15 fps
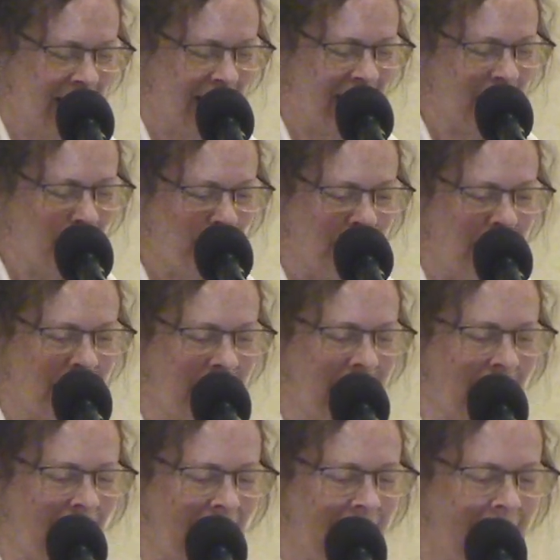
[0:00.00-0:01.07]
It was a
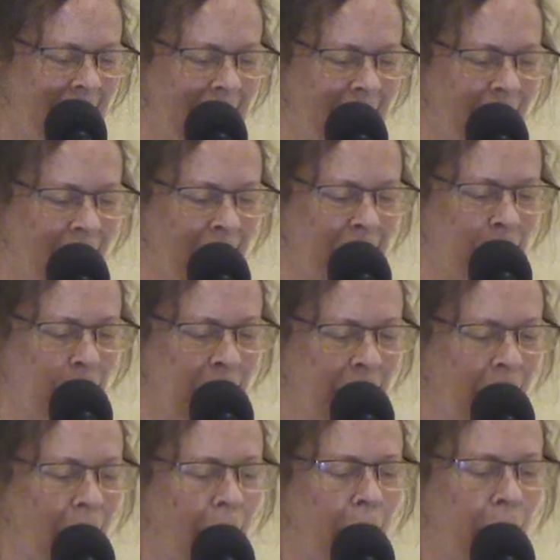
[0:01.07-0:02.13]
sign that God was
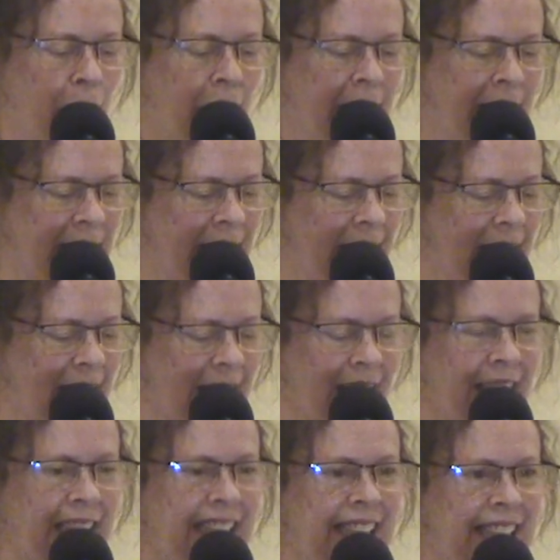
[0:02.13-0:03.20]
already
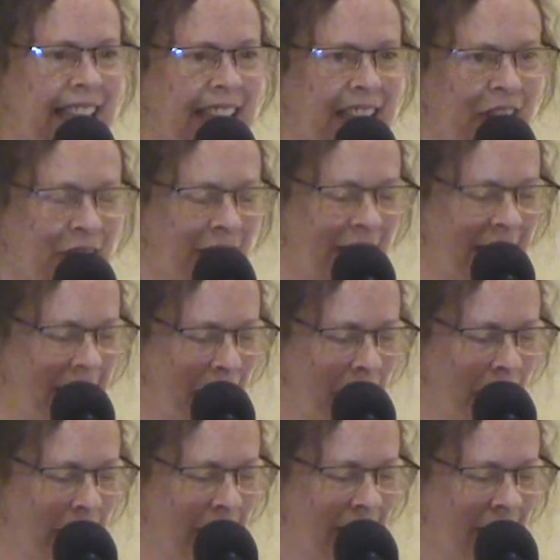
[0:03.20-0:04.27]
listening to
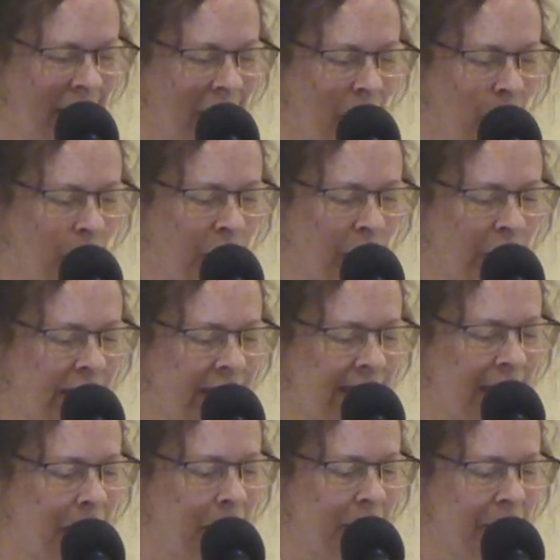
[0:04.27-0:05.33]
them with
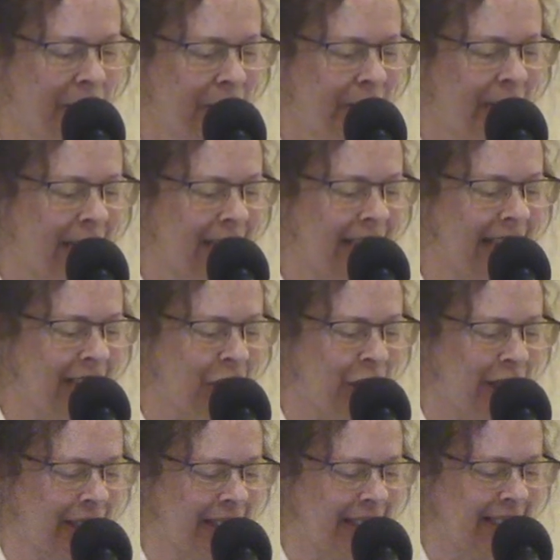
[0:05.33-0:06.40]
receptive
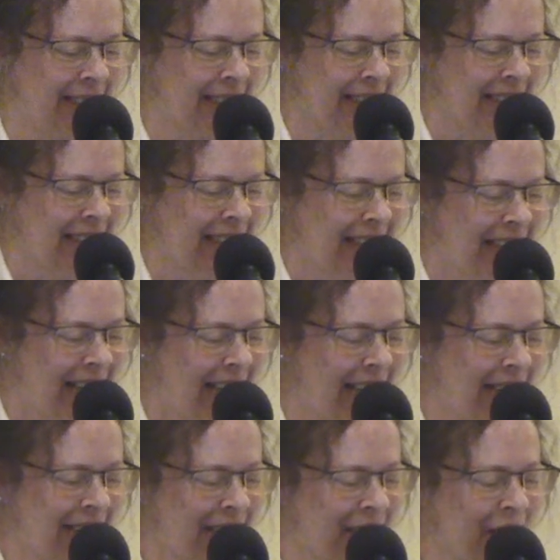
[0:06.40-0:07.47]
attention,
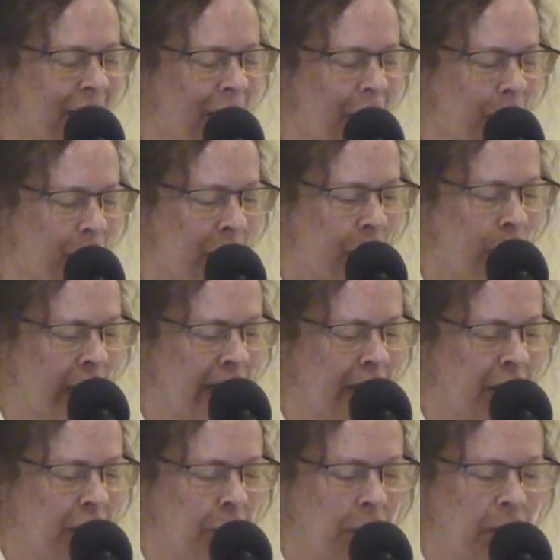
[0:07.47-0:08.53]
and did not
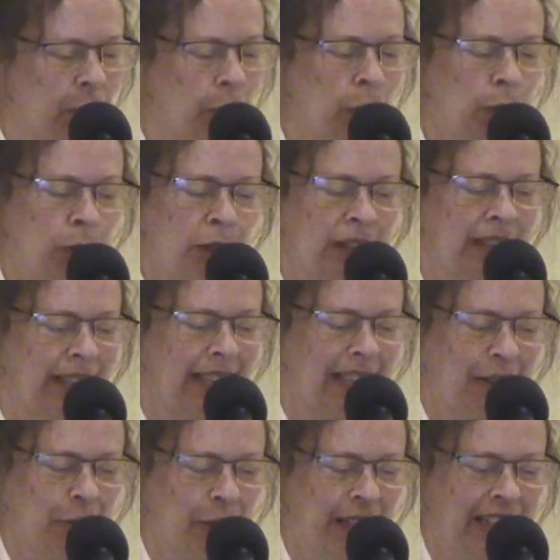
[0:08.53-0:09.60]
require to be wooed in
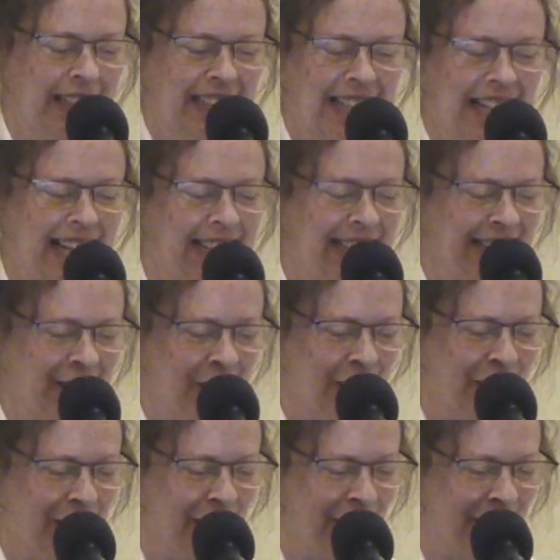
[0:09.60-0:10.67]
that way any
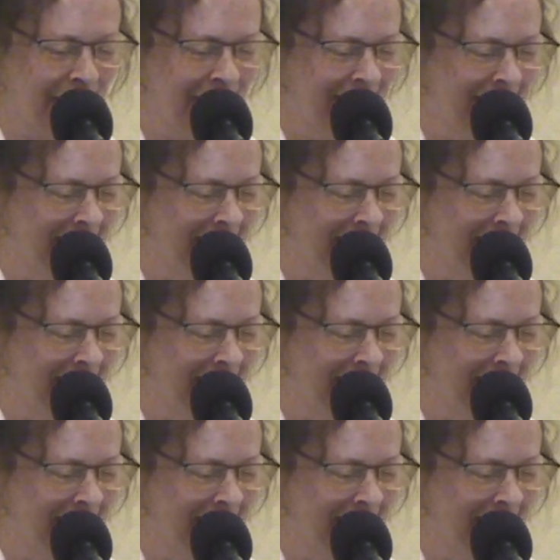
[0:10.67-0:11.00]
longer.